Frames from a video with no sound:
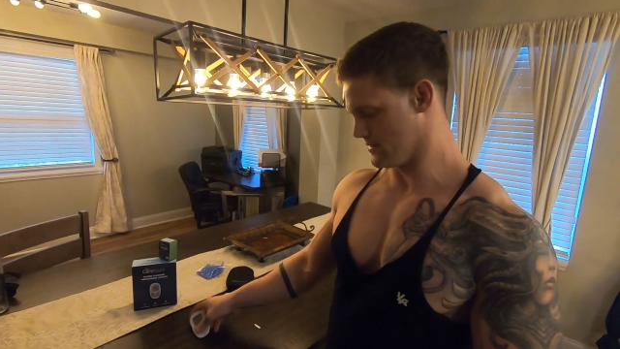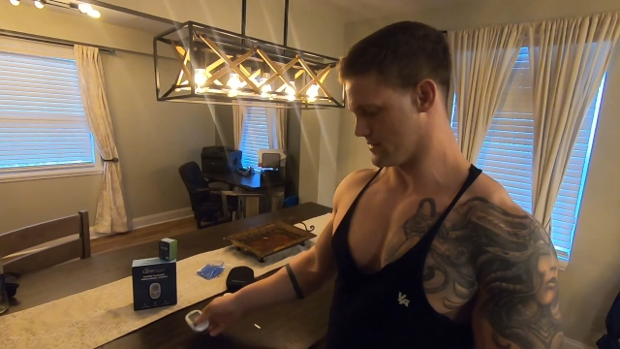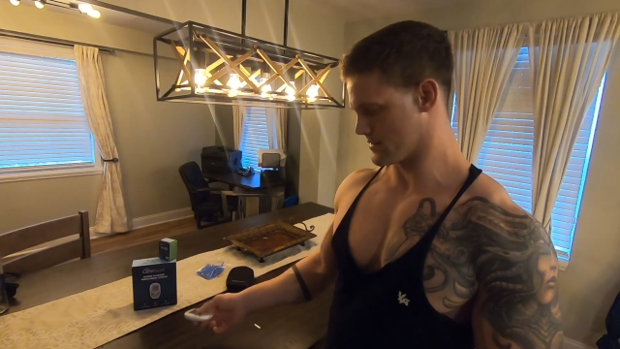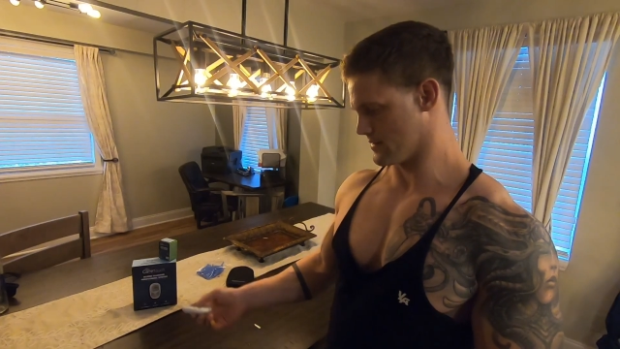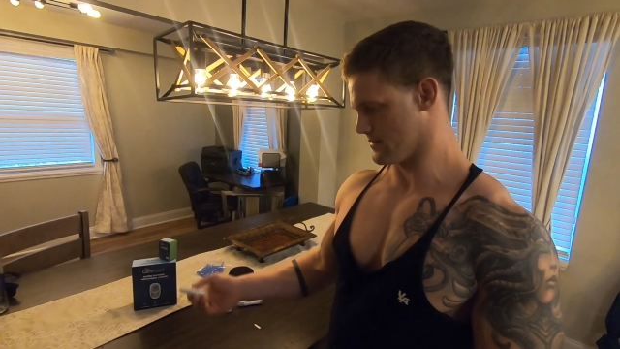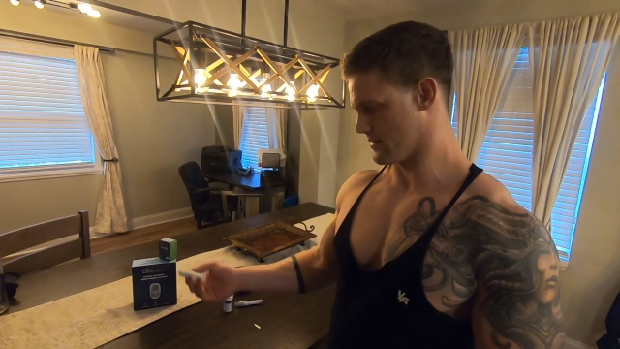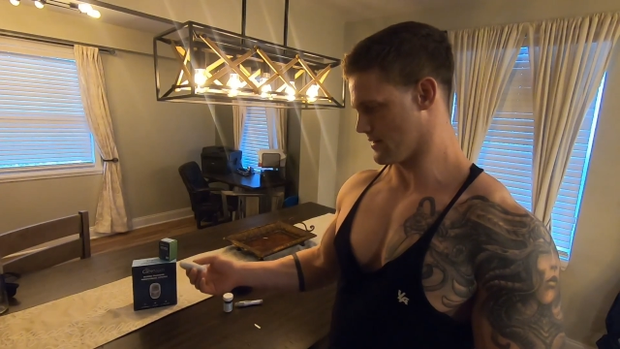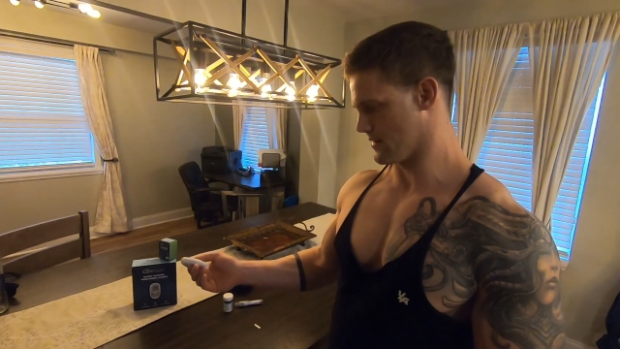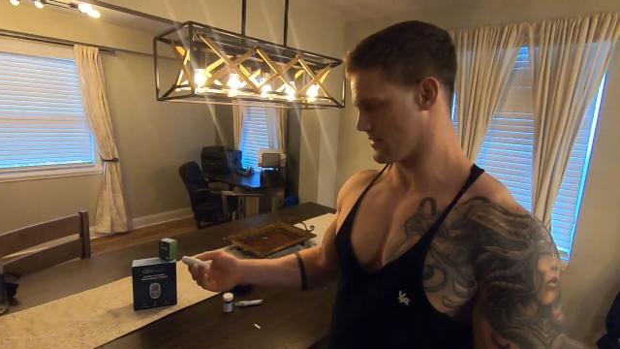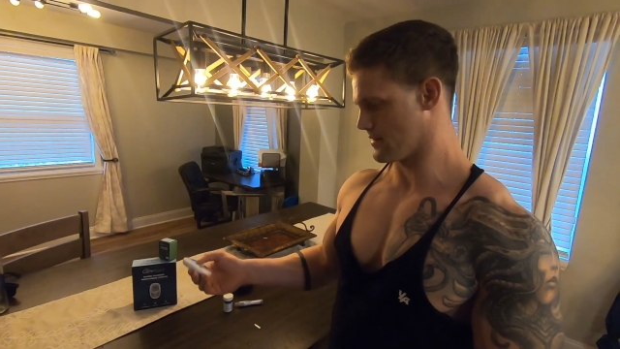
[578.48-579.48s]
you're just going to
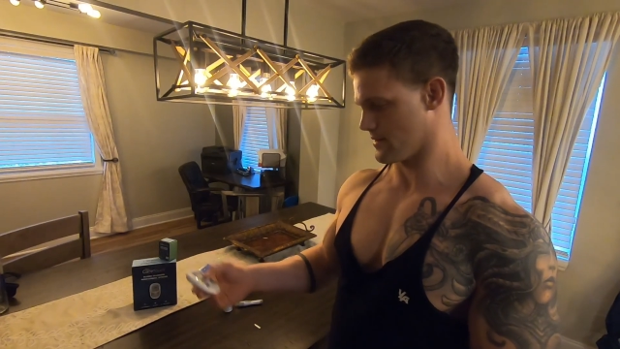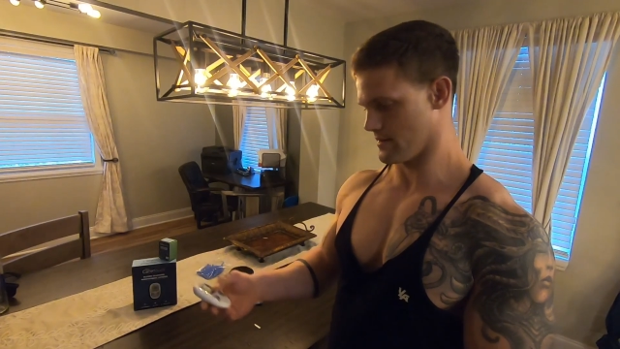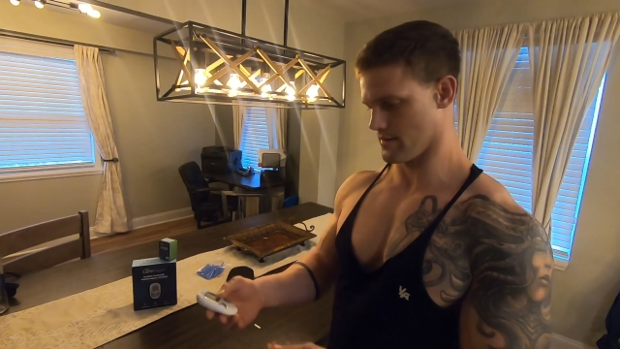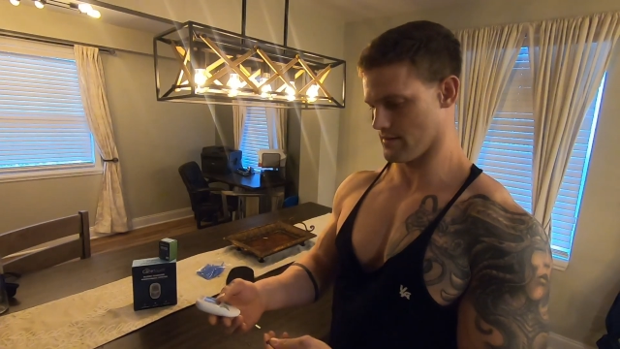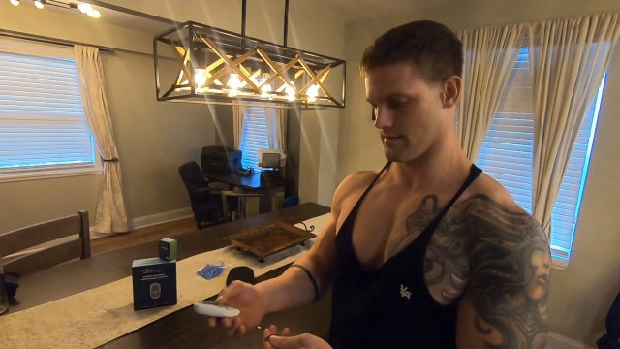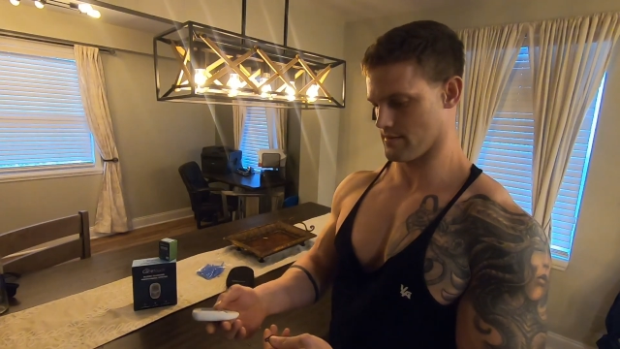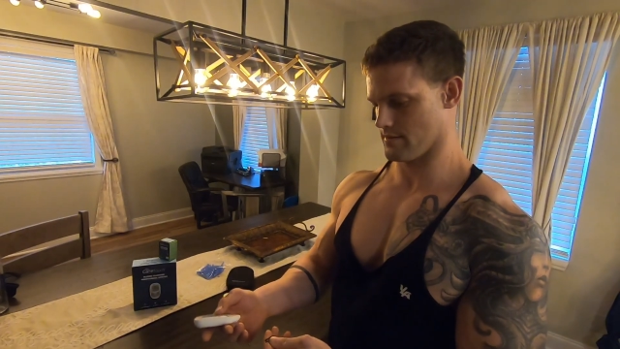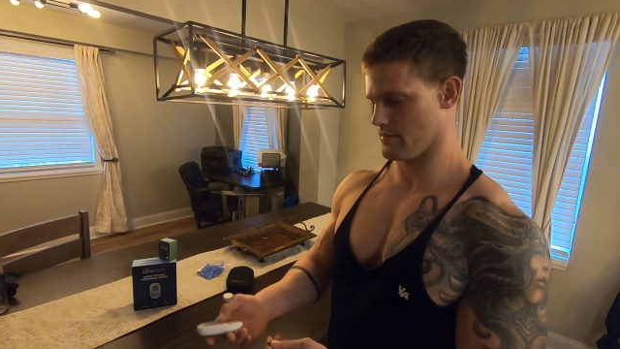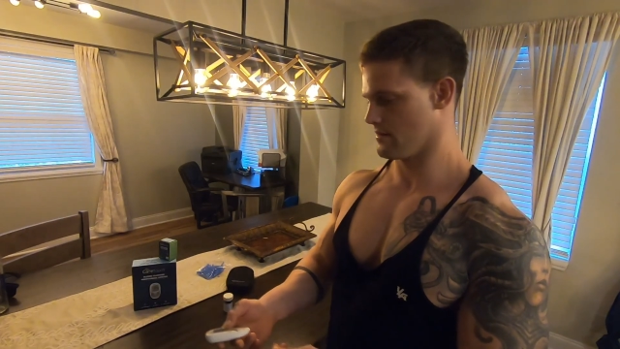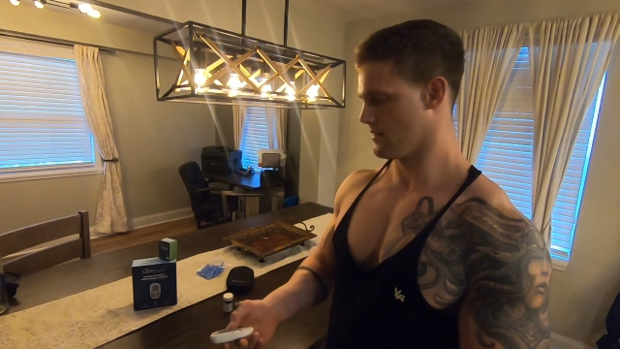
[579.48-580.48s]
take,
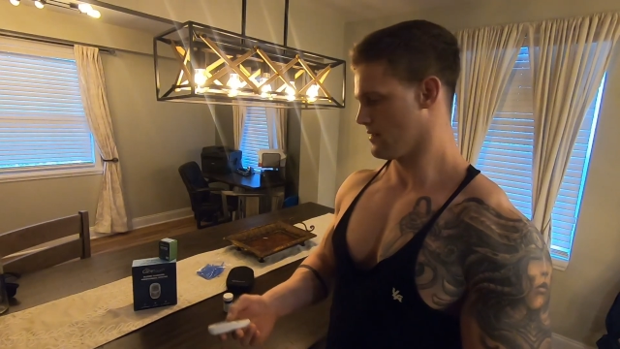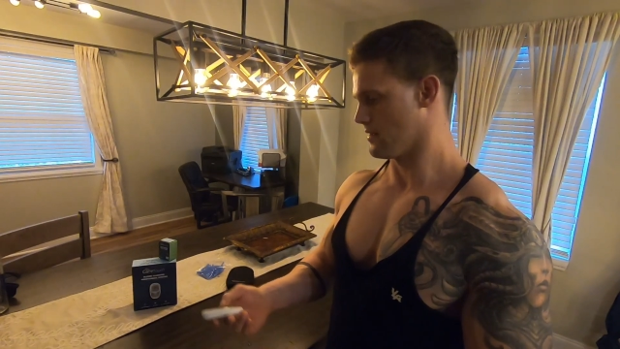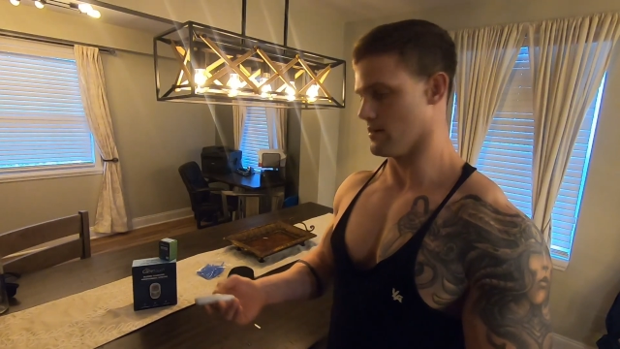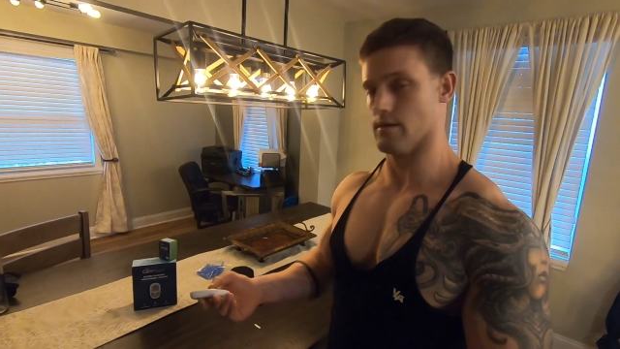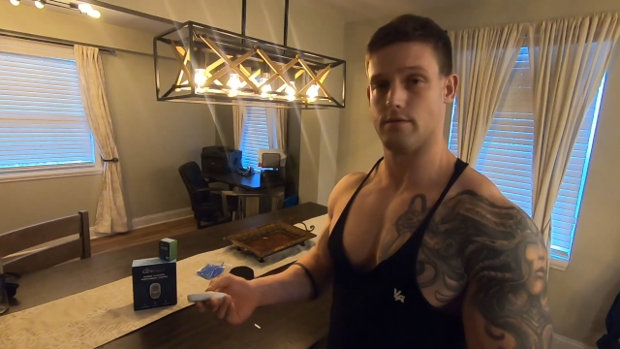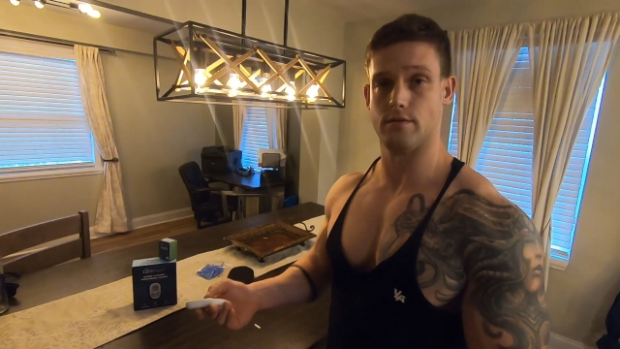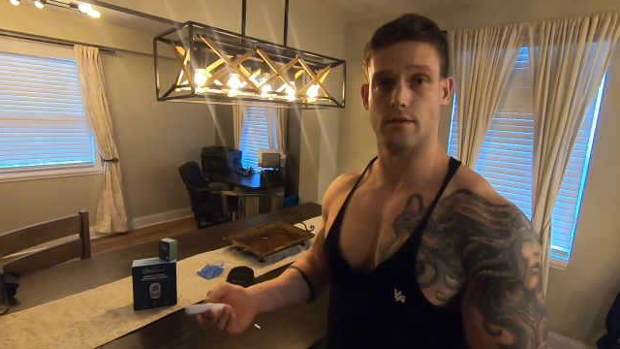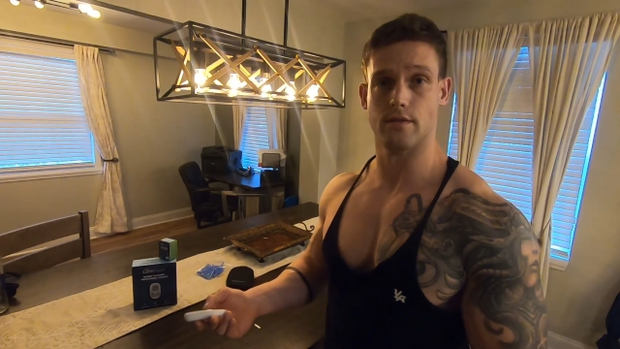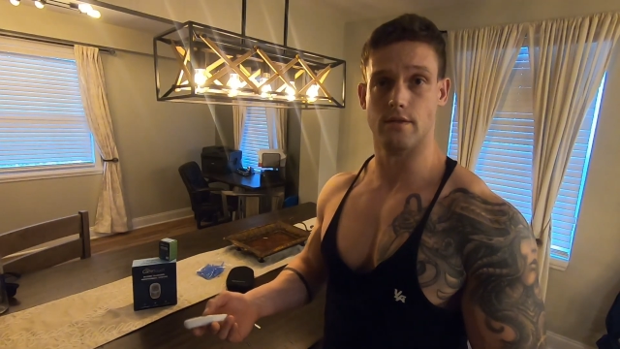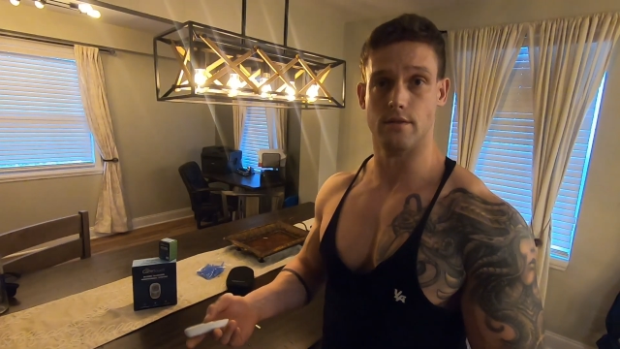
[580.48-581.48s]
I don't know if you've
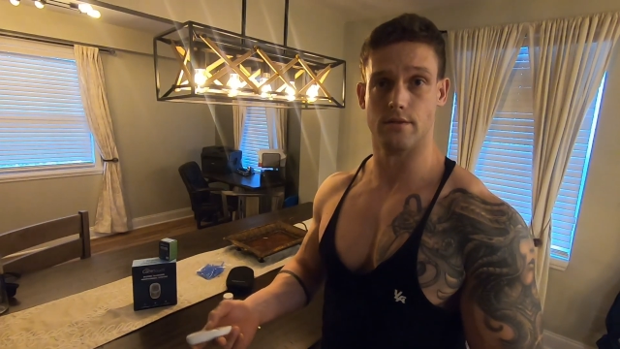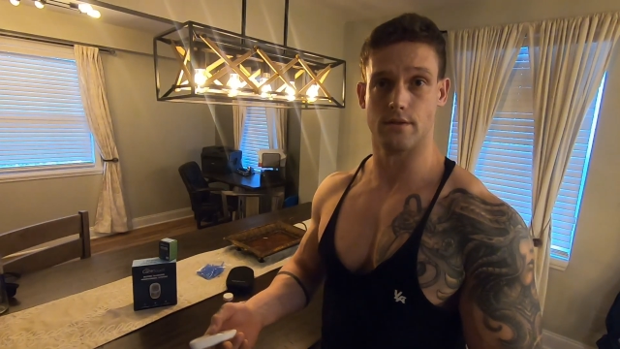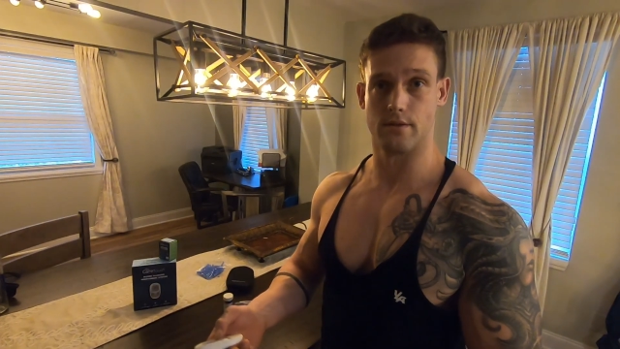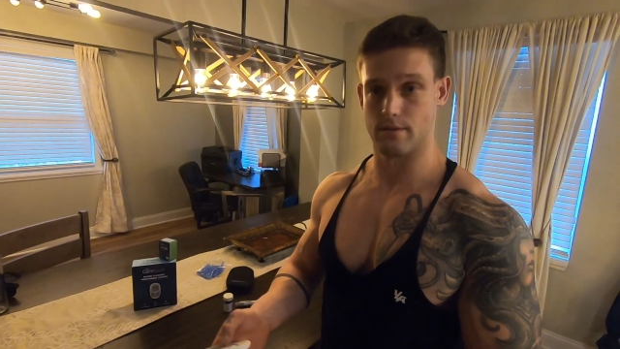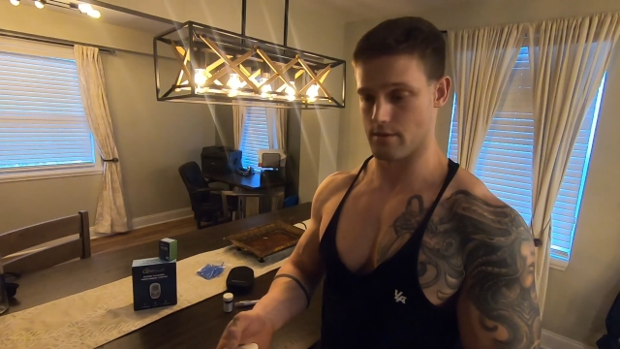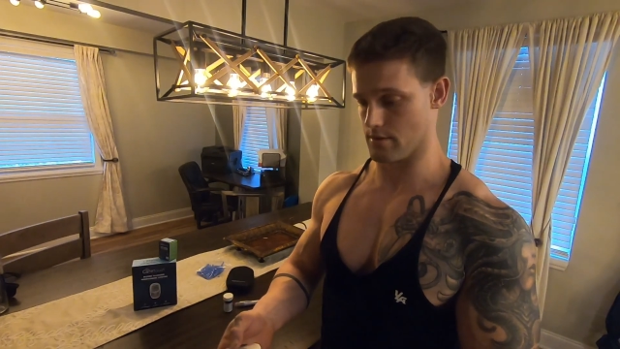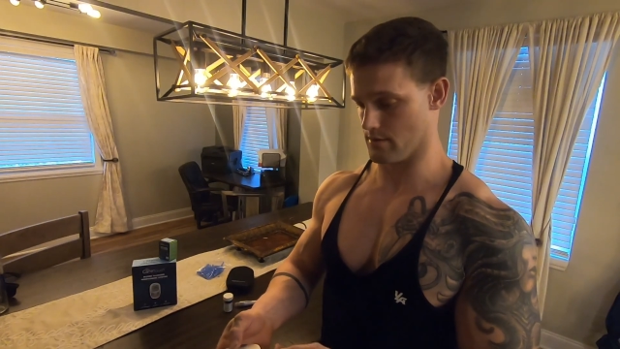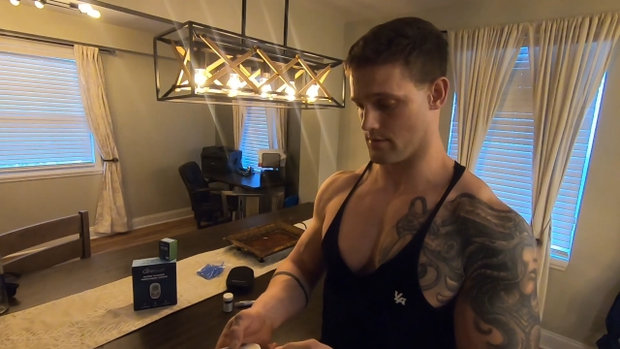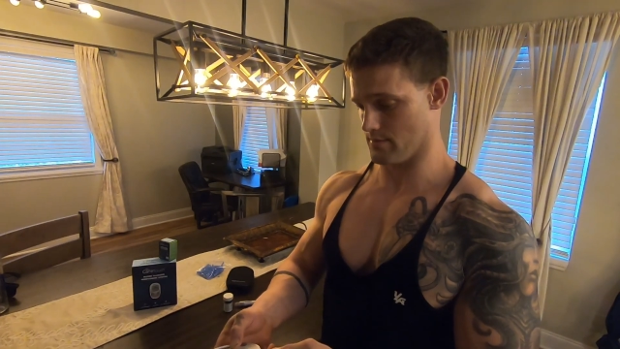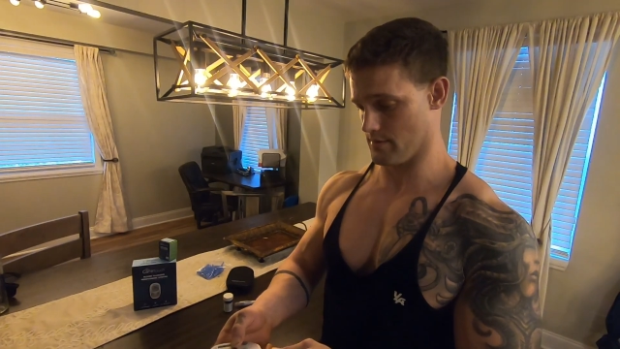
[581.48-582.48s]
ever used a
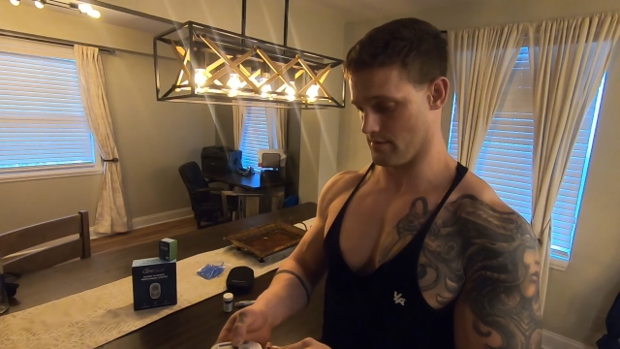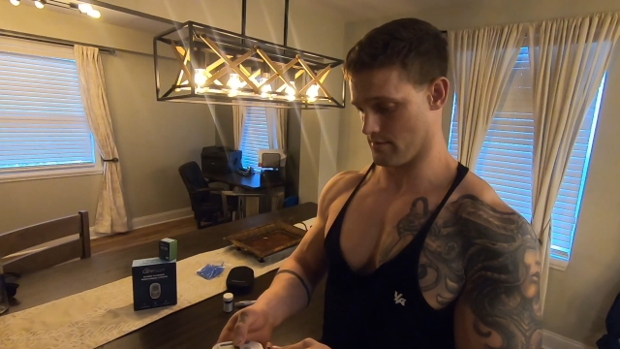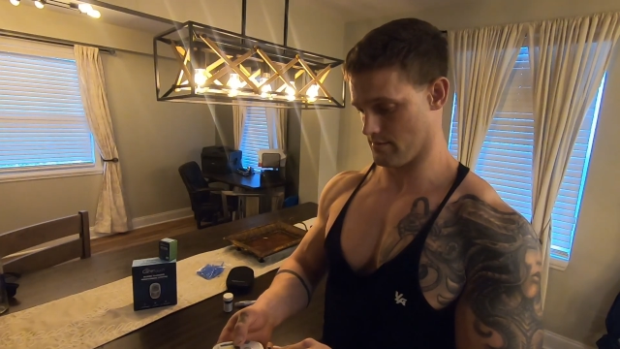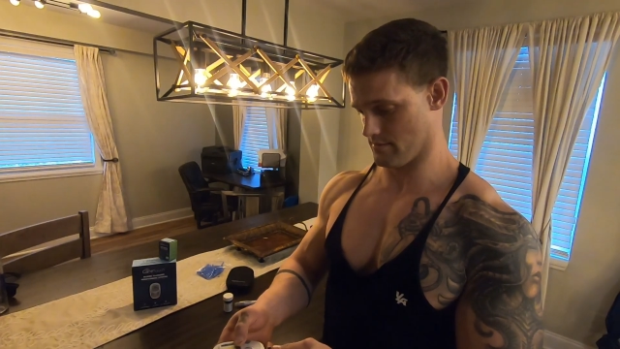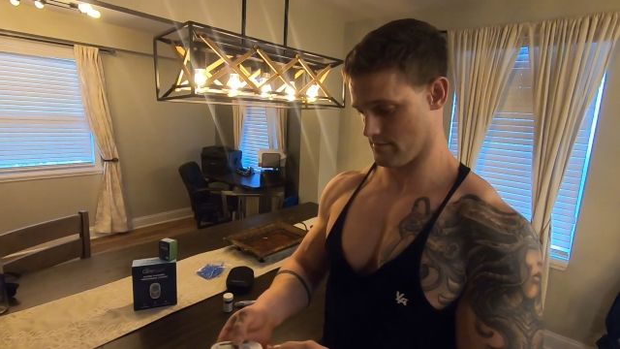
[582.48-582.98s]
glucose meter,